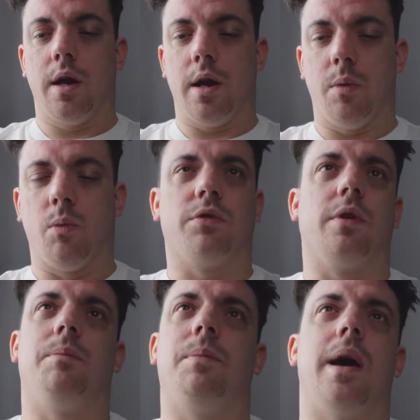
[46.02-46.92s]
It wasn't
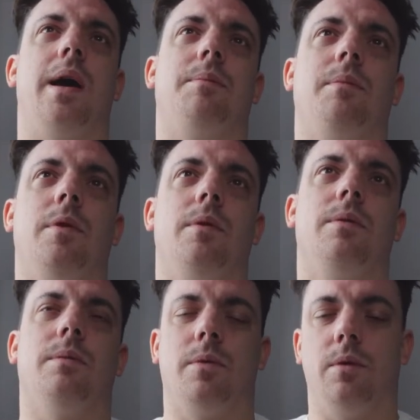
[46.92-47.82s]
a bad
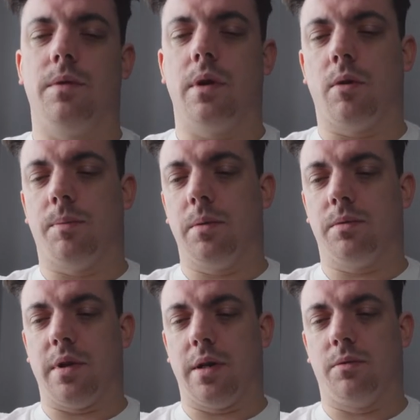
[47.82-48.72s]
movie. A lot of people were
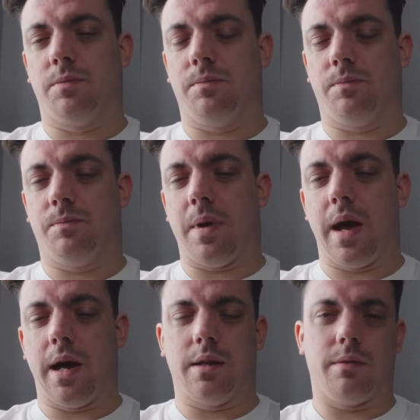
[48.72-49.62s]
saying it was
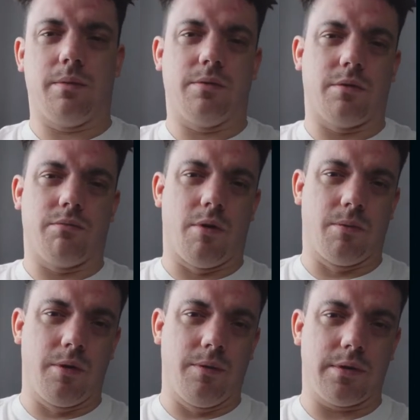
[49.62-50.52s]
bad. It was a wrong
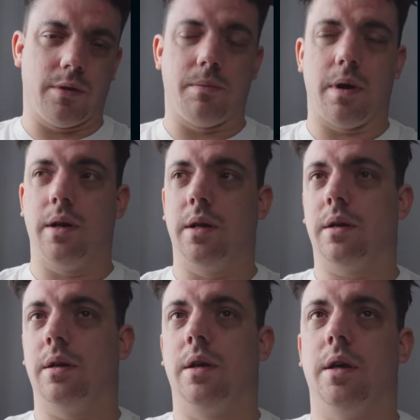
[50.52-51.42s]
movie to
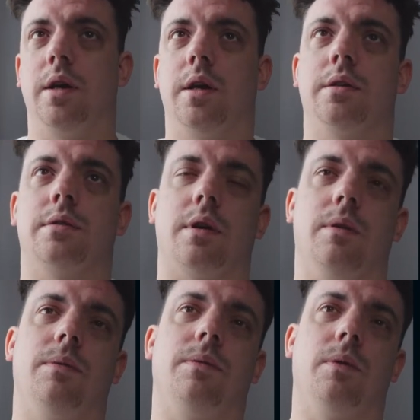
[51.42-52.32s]
make.
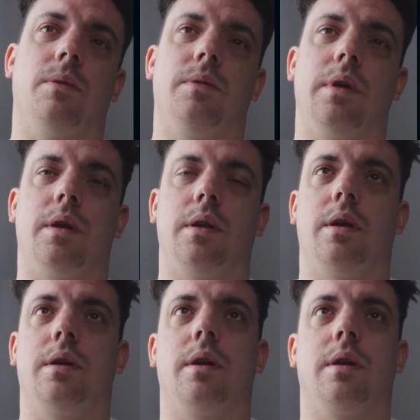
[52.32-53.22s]
So forth, yada,
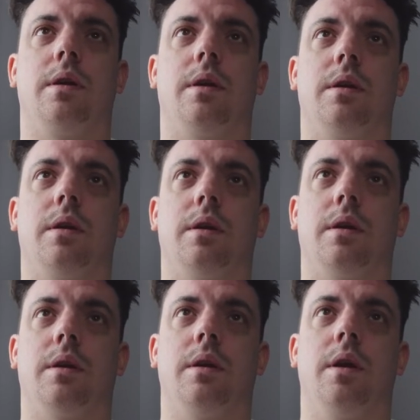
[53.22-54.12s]
yada, yada, yada, yada.